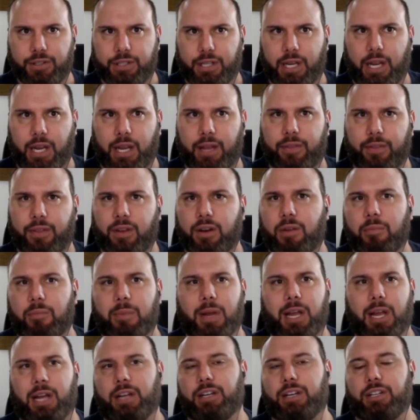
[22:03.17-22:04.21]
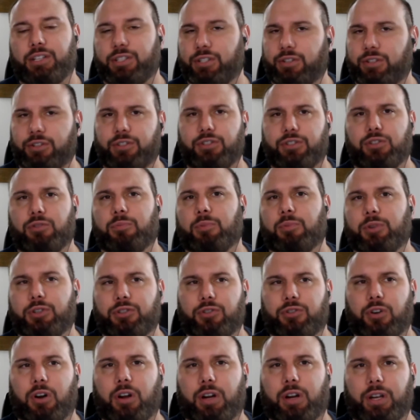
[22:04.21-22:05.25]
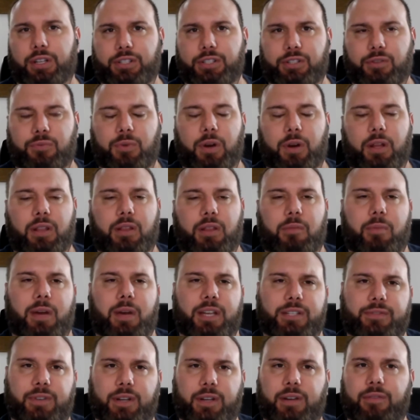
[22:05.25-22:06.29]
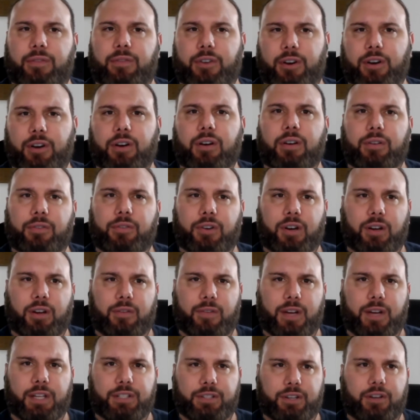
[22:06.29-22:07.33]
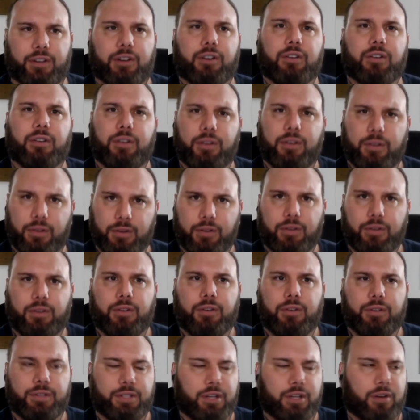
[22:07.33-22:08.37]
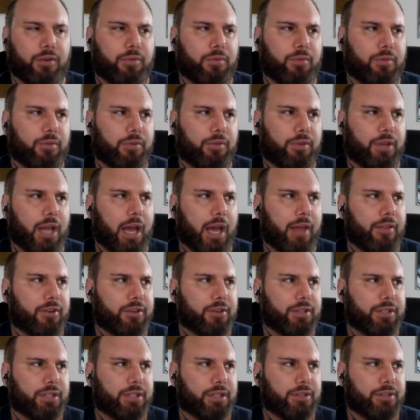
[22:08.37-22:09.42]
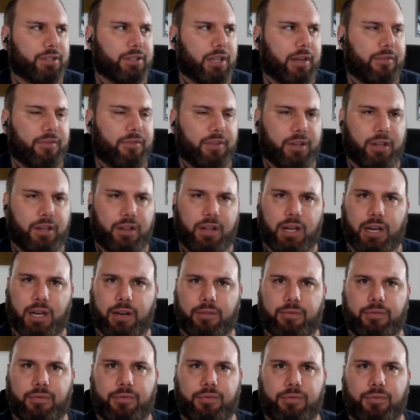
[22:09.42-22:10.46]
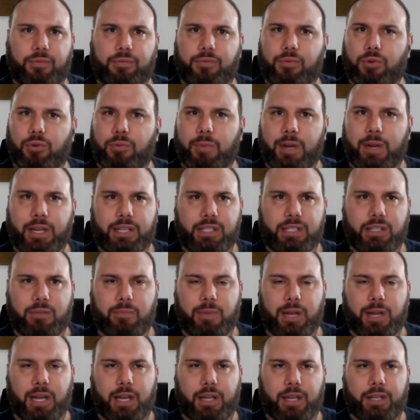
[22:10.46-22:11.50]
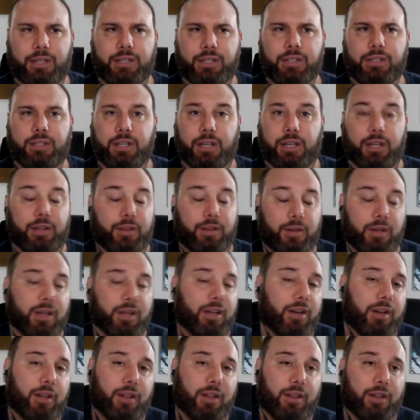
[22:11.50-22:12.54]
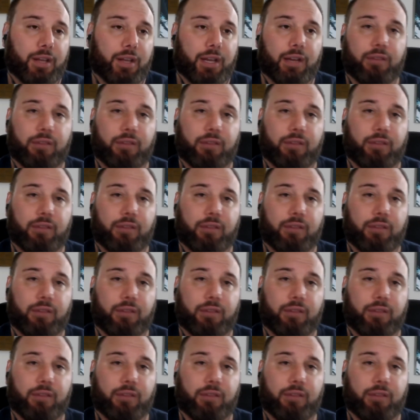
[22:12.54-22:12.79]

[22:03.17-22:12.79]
and the demand is still super strong is the, the best fit for, for an investor so yeah there's there's definitely a lot of roommate demand in the in like